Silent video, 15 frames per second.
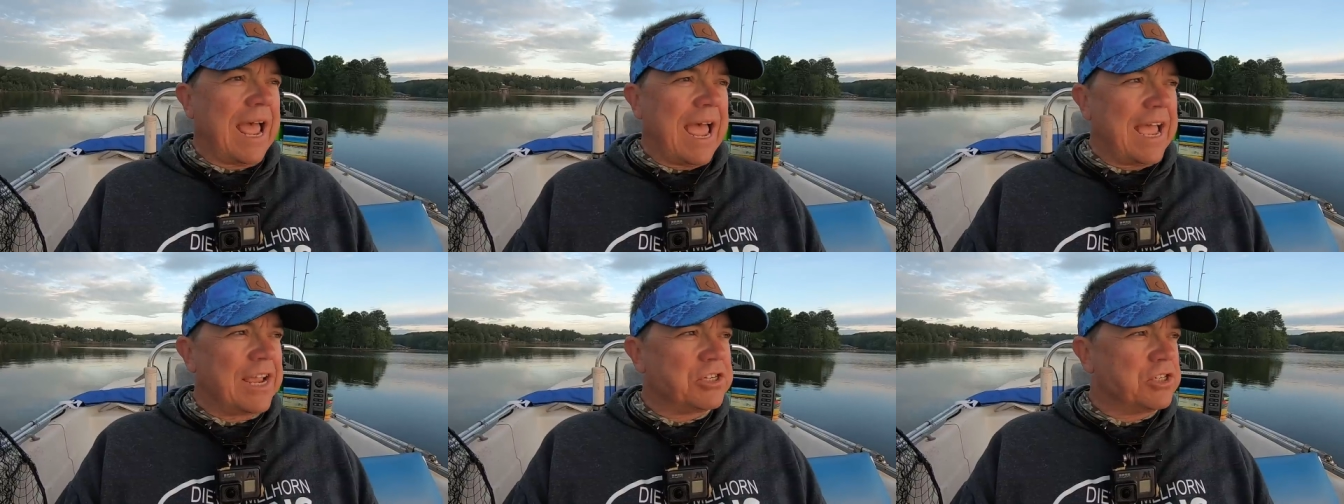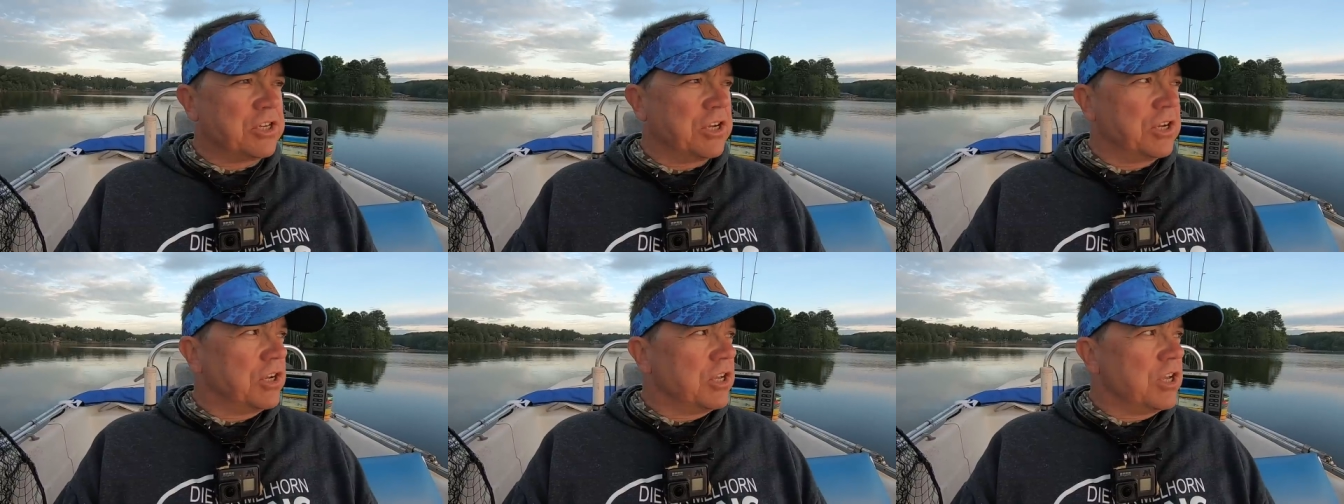
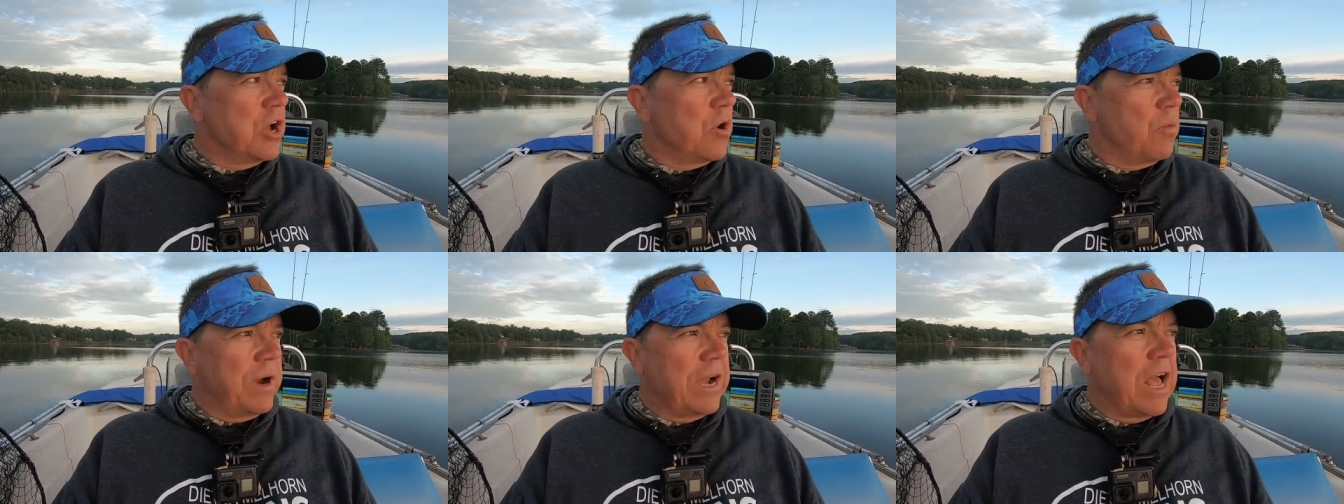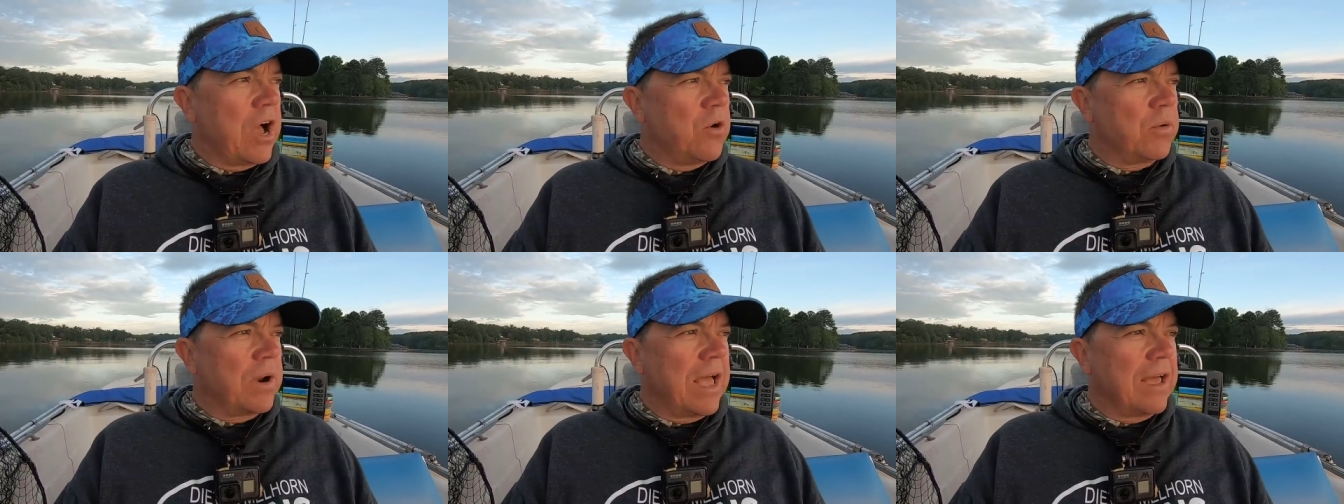action going
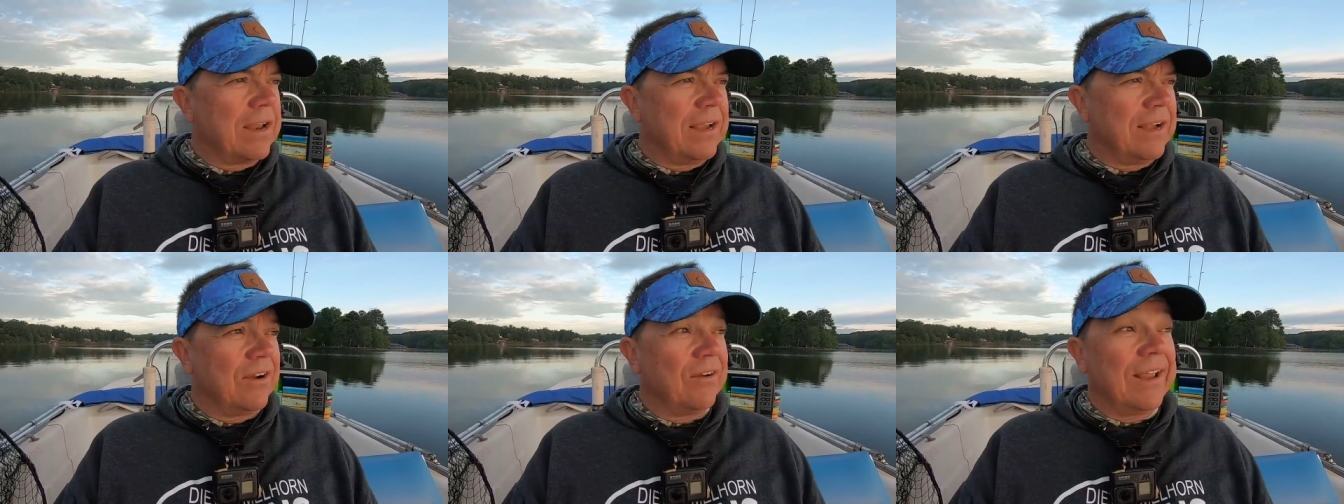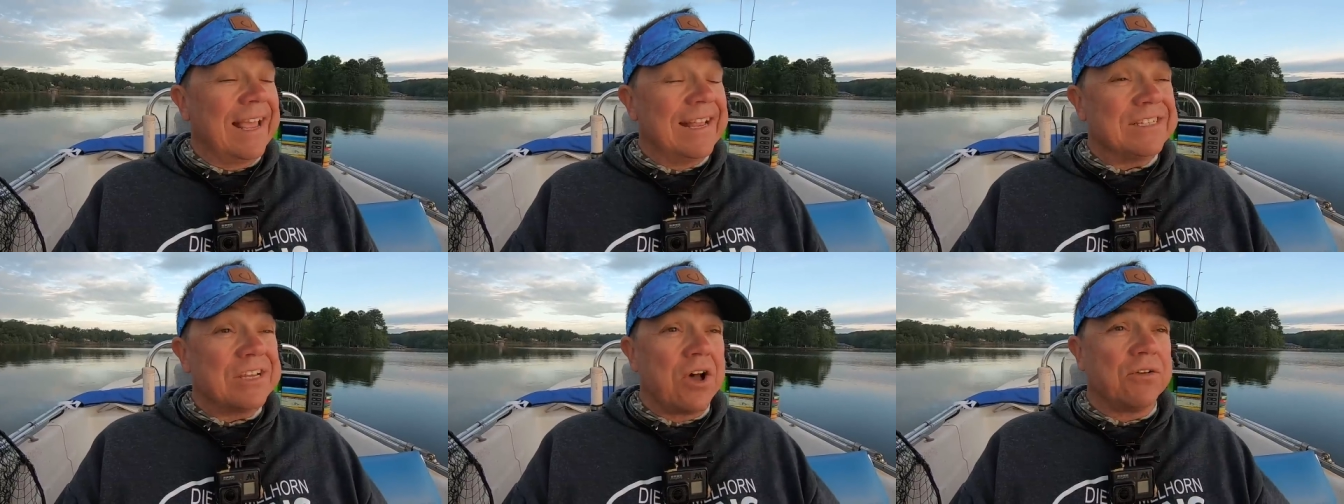on out here.
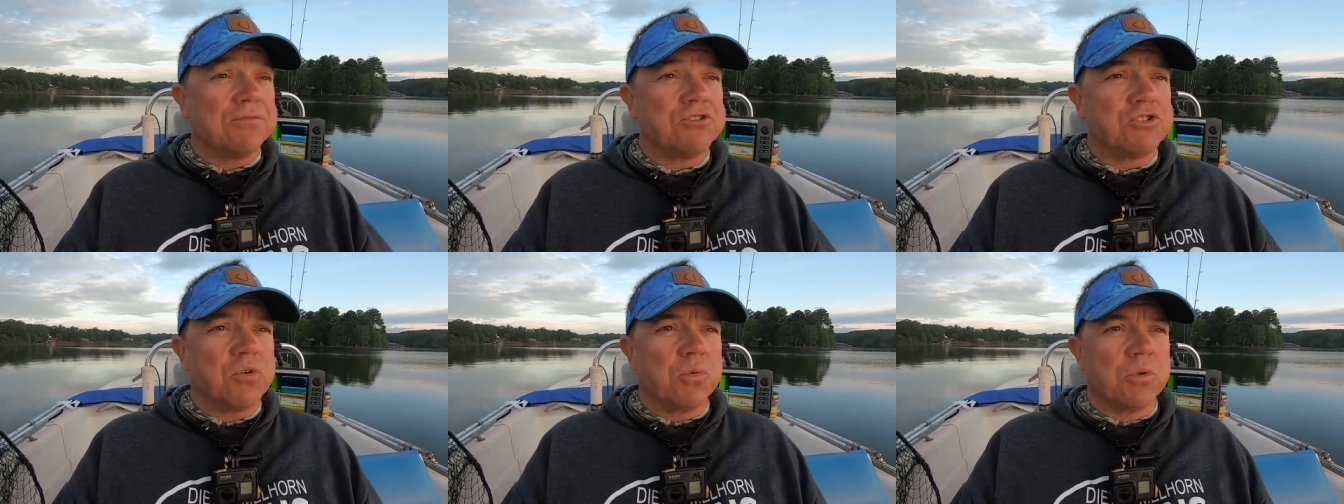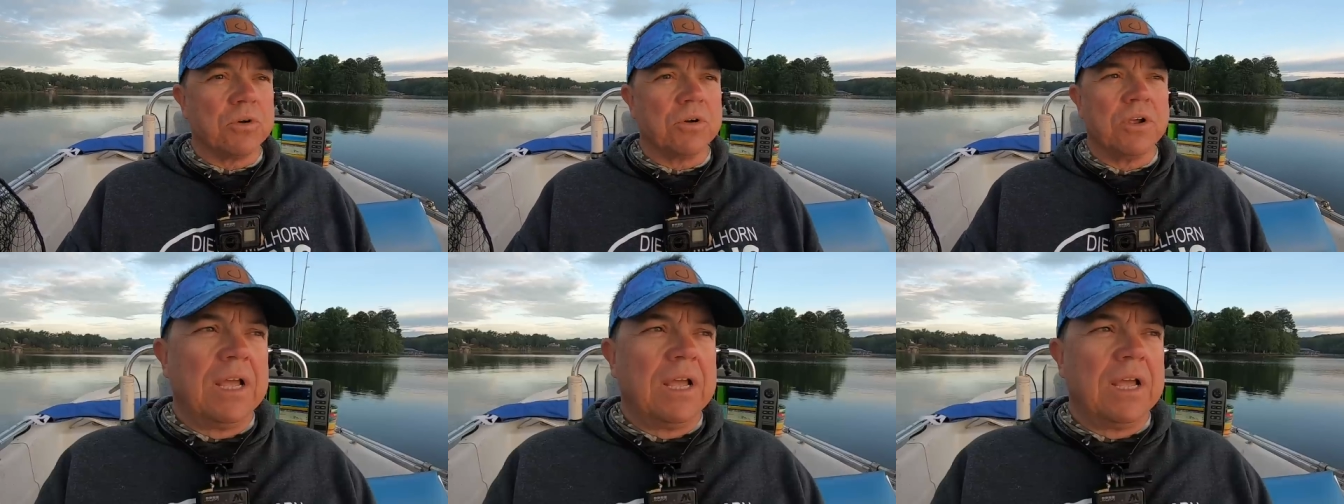It's offshore.